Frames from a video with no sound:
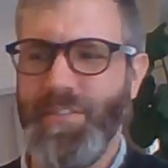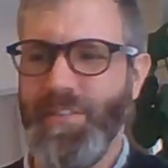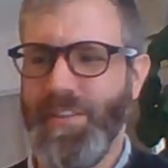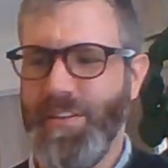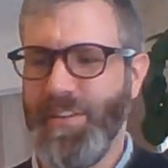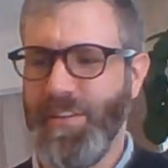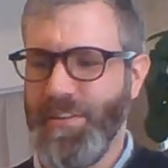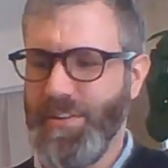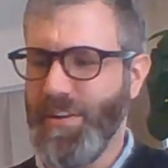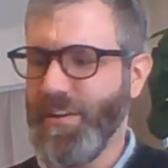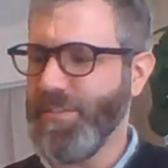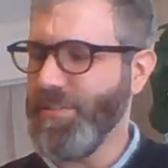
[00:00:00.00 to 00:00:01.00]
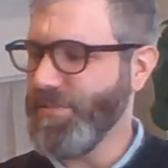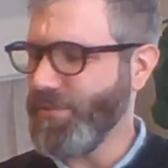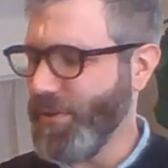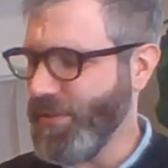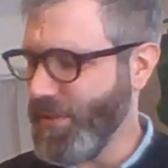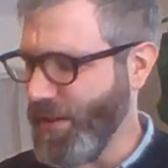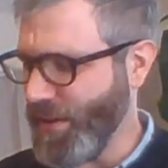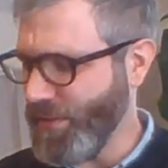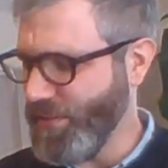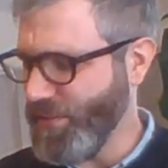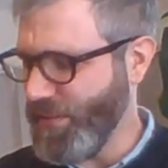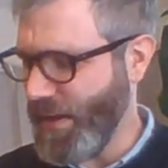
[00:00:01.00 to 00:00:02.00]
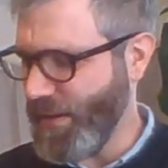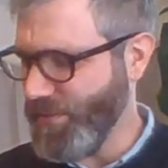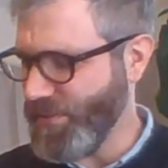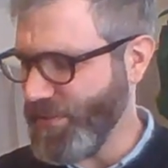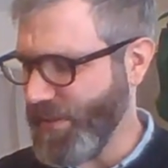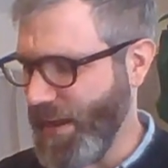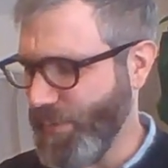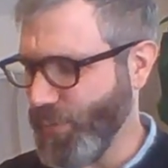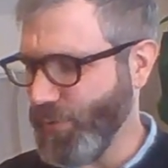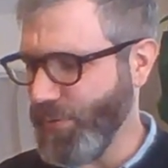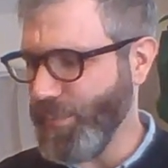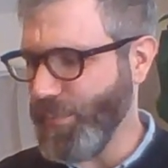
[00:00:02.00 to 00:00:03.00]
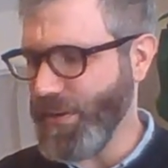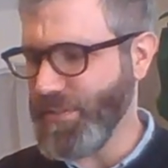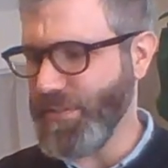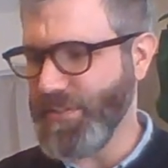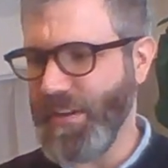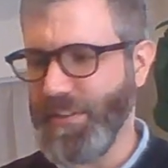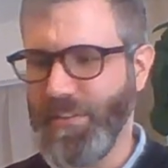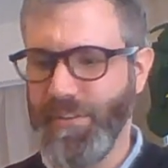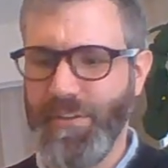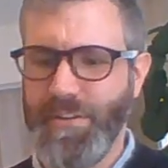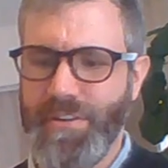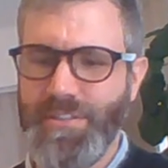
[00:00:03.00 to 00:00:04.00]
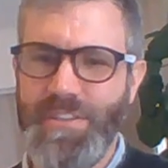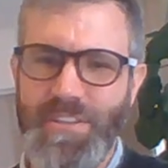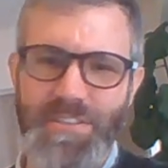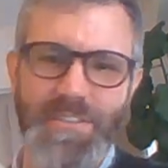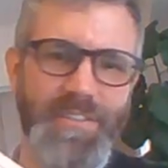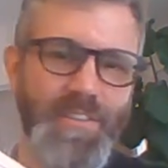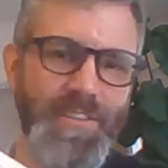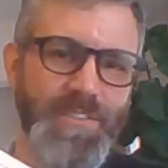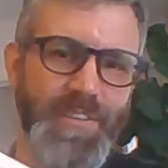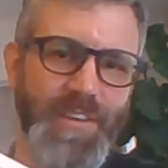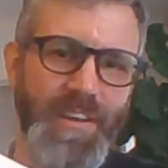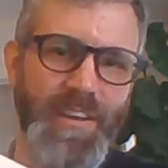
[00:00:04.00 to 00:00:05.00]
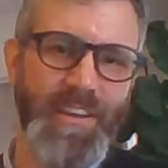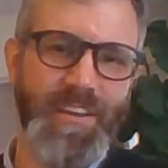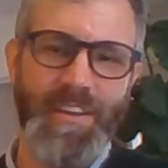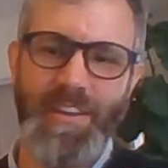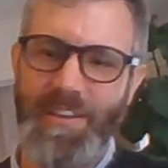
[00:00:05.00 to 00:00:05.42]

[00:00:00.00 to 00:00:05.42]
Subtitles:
And this on the this is an Apple repress. It's got the lyric sheets in the inside.